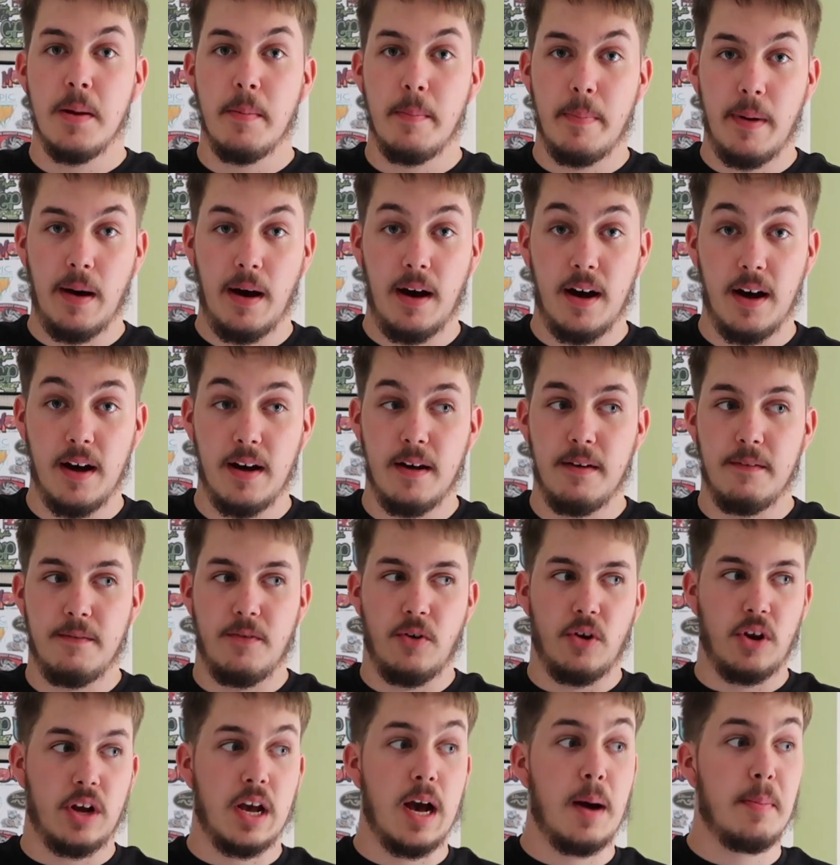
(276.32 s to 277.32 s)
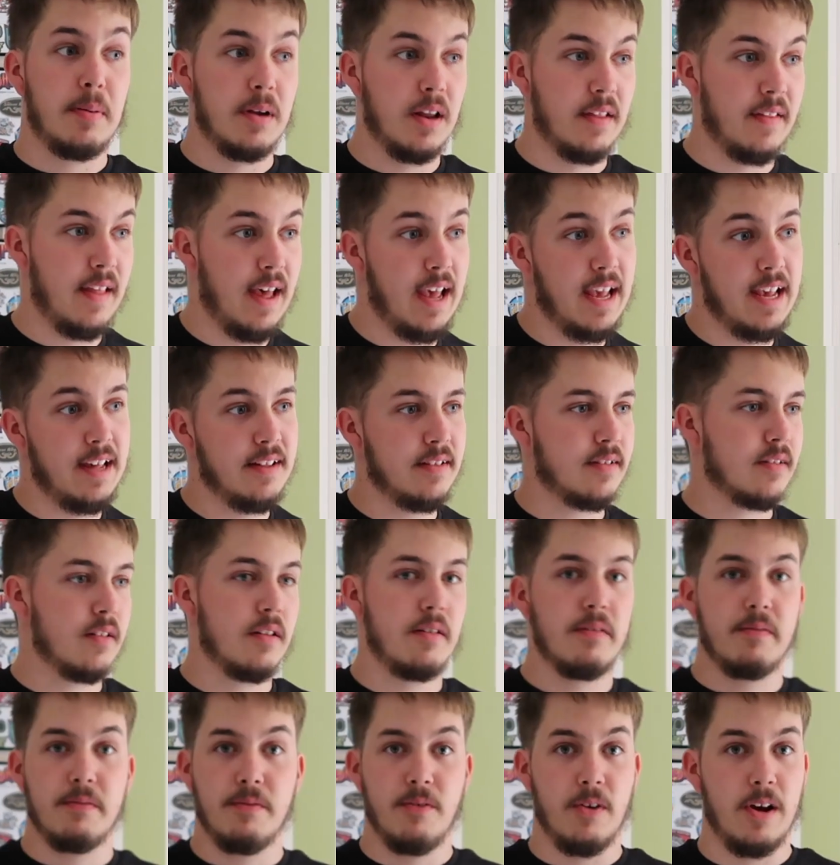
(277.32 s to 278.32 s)
but for a couple of days,
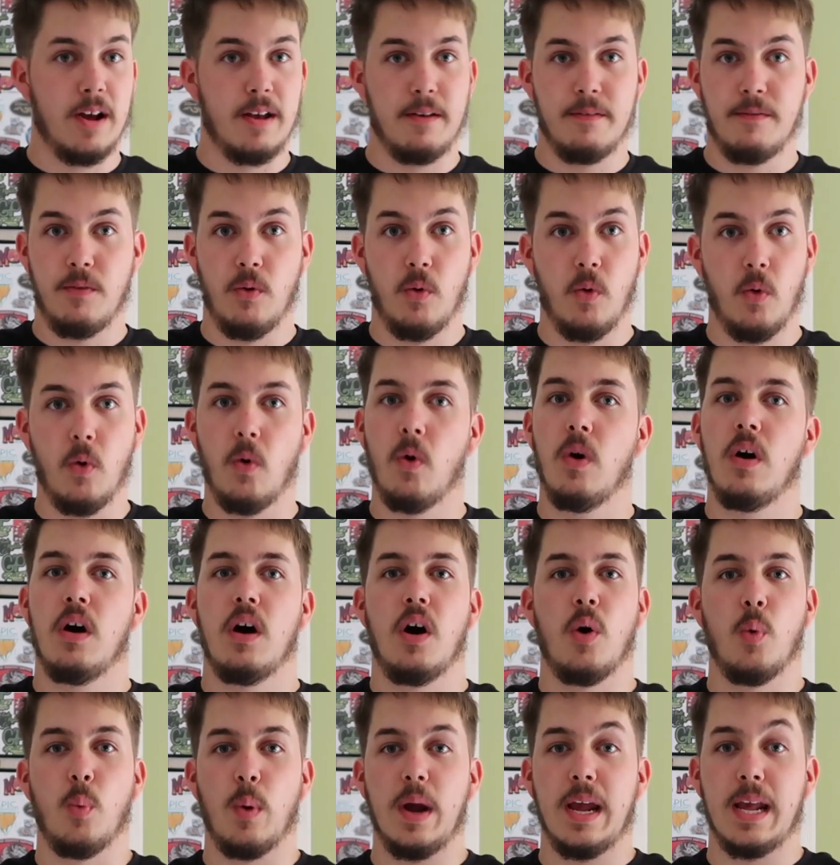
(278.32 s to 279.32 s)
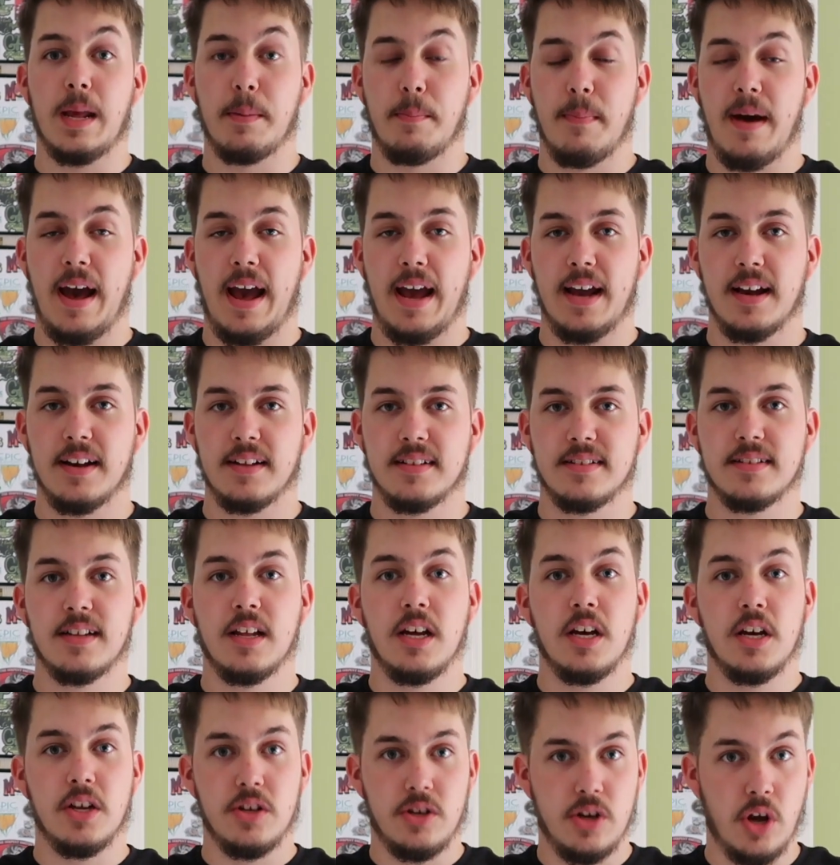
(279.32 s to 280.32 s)
3, 4, a week max,
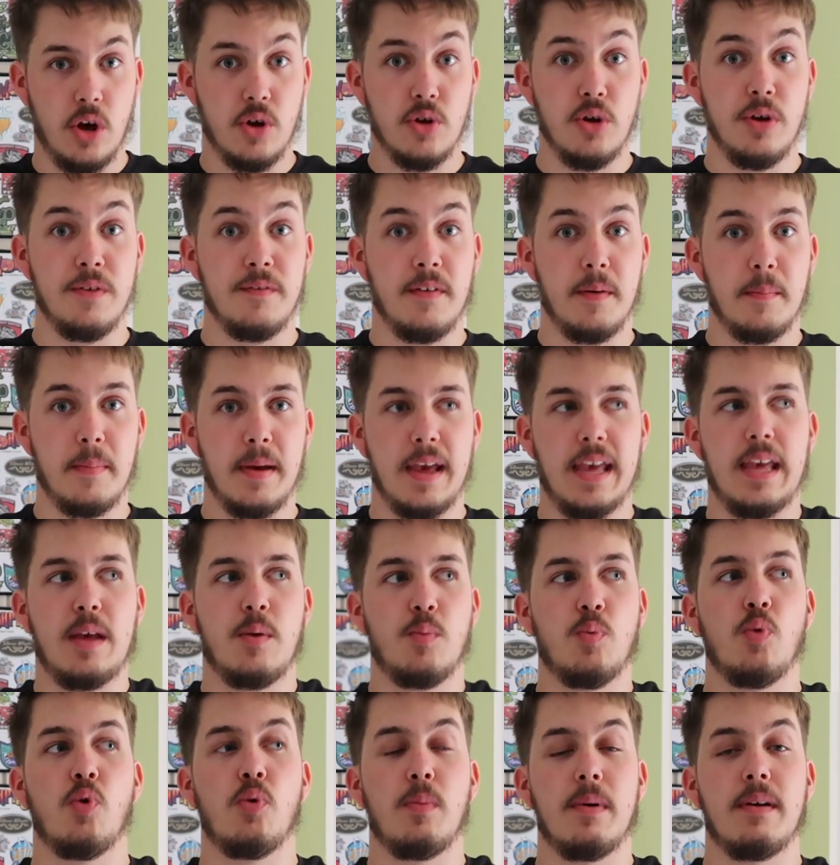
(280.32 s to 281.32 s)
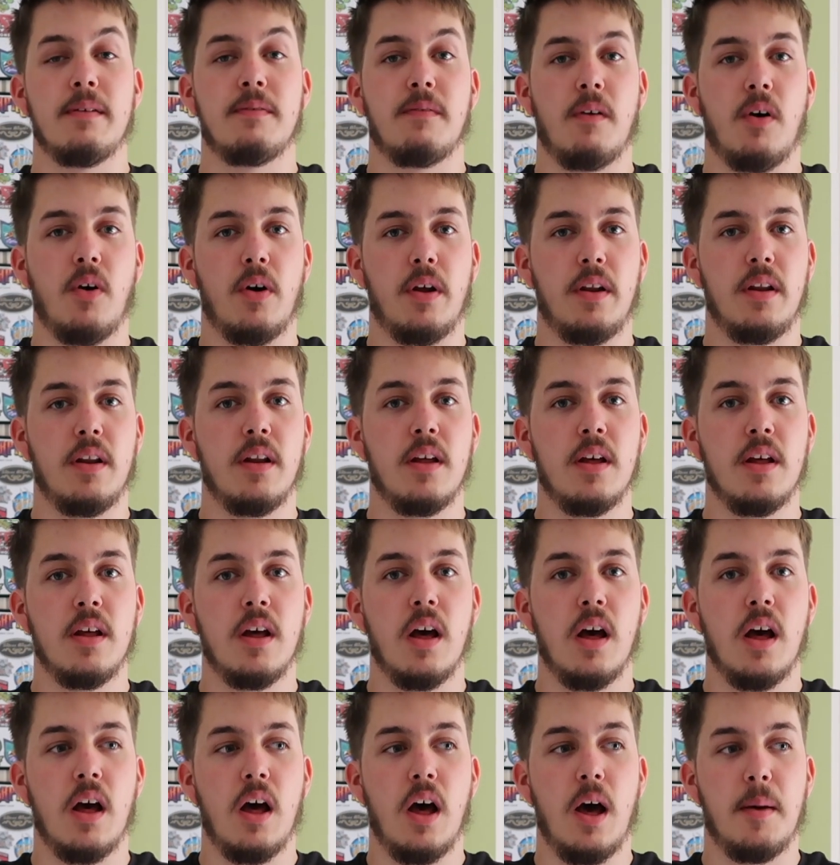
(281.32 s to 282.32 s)
no UVB will be fine.
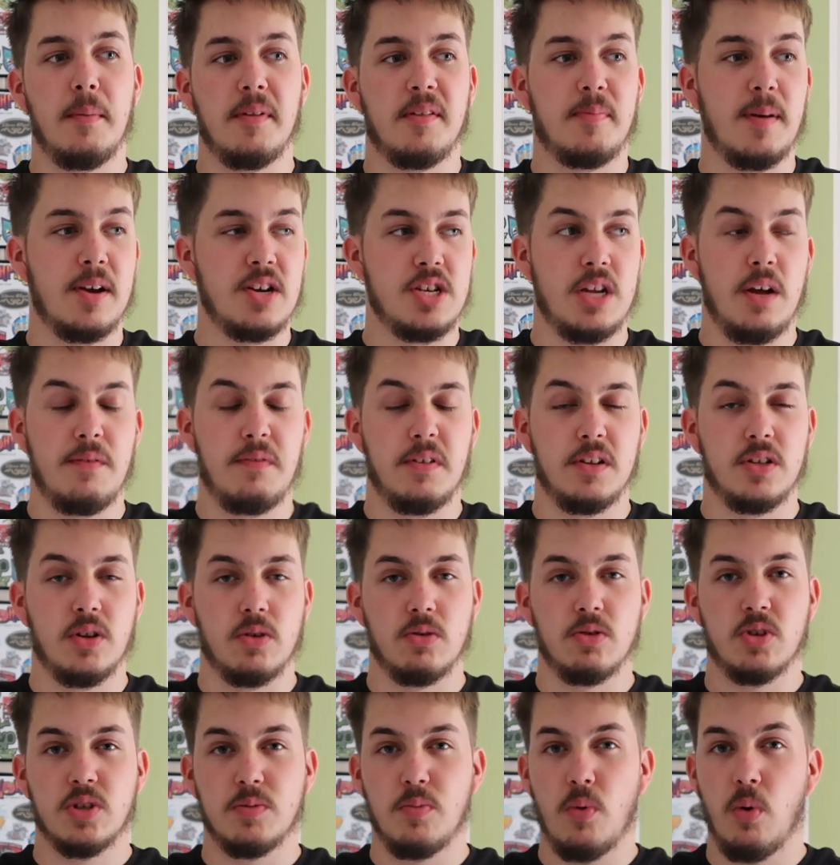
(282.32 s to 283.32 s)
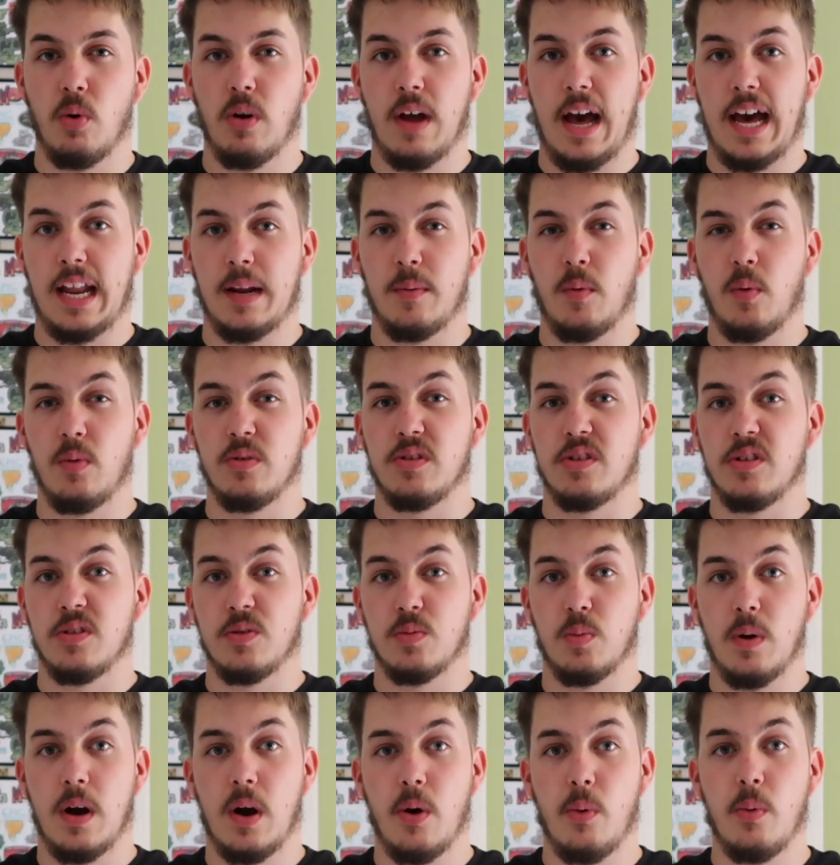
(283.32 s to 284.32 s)
Especially for some smaller animals as
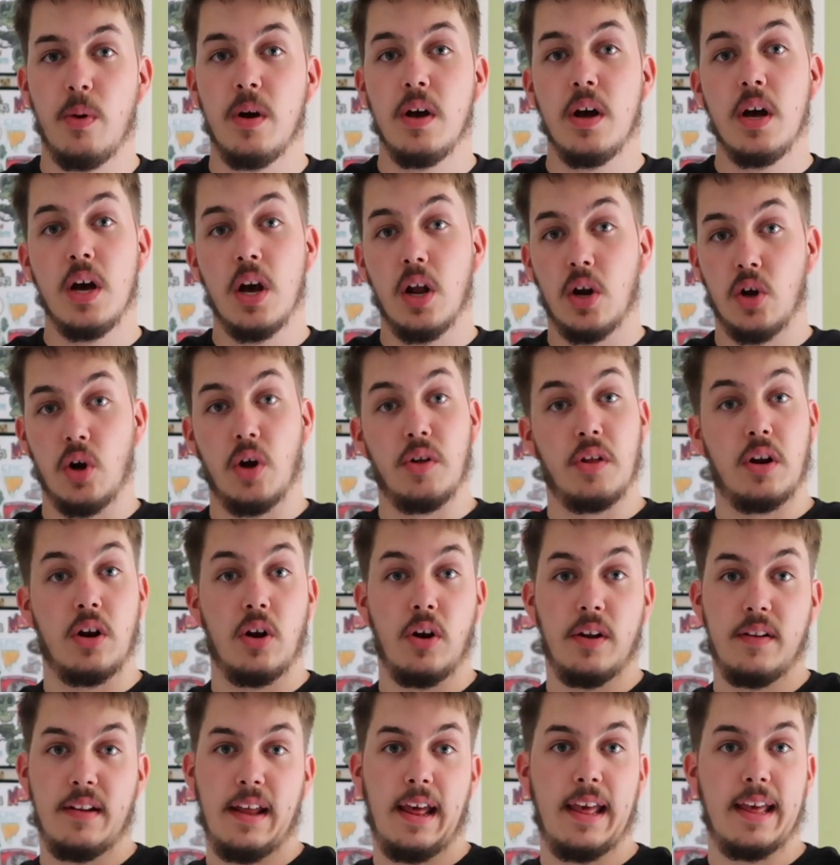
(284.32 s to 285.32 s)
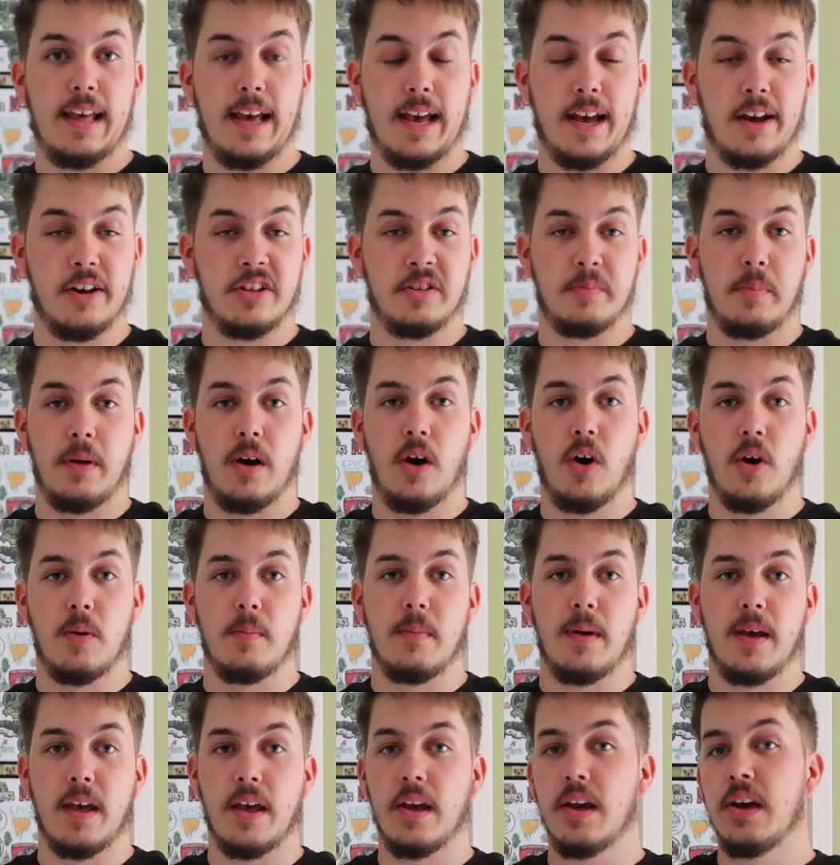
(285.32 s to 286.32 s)
well, like the line day geckos behind
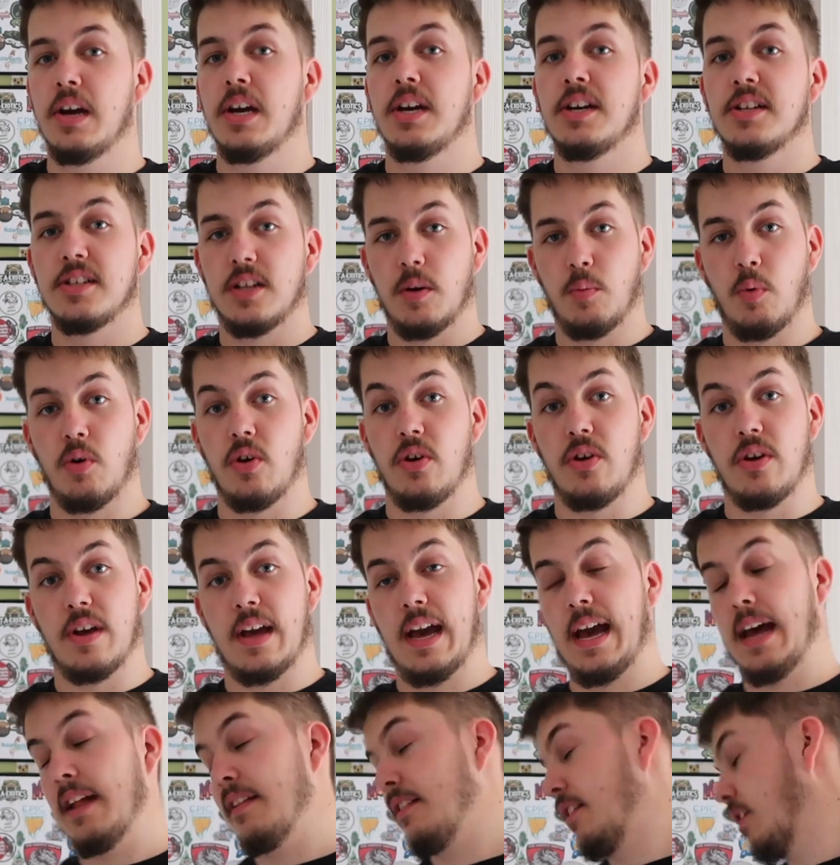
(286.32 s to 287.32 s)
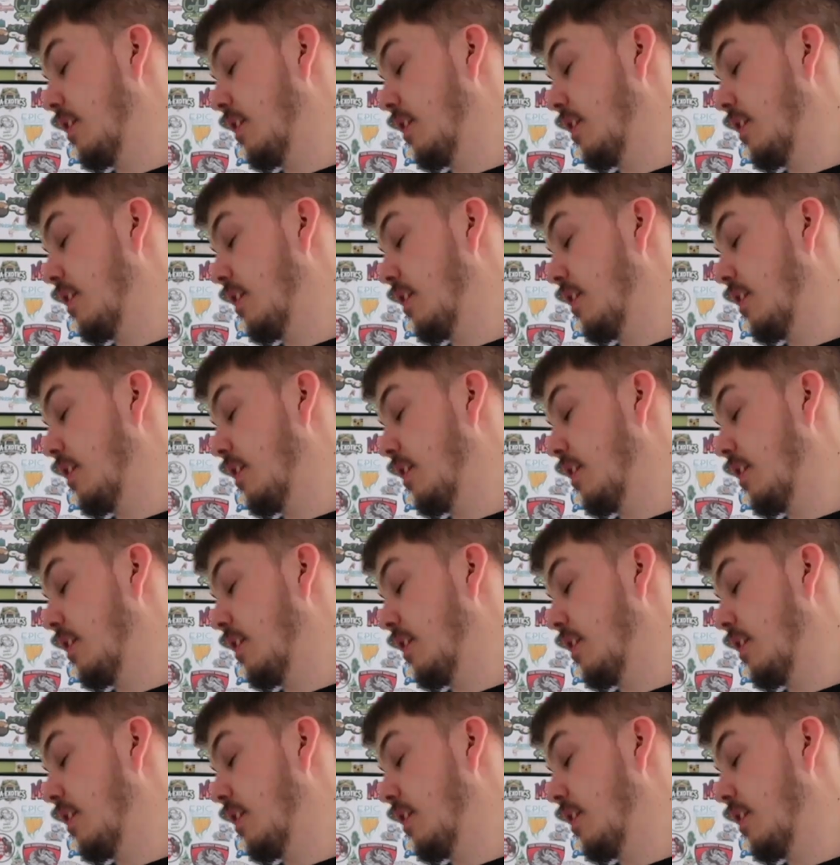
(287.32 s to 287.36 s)
me. So what you can